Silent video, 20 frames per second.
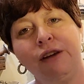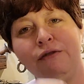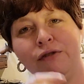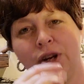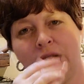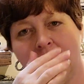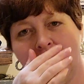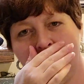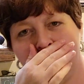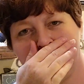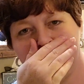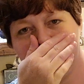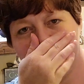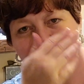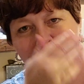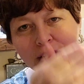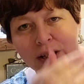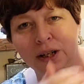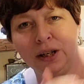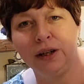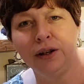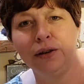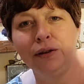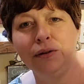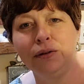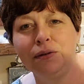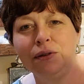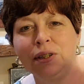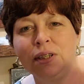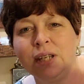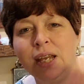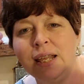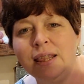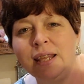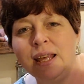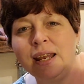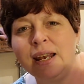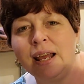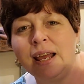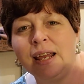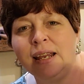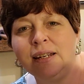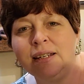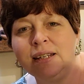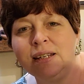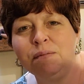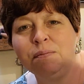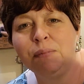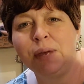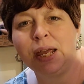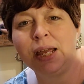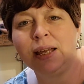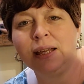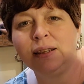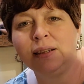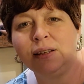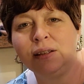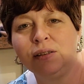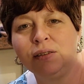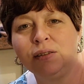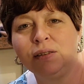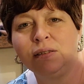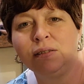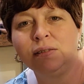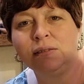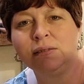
colors to use, and then I did make a little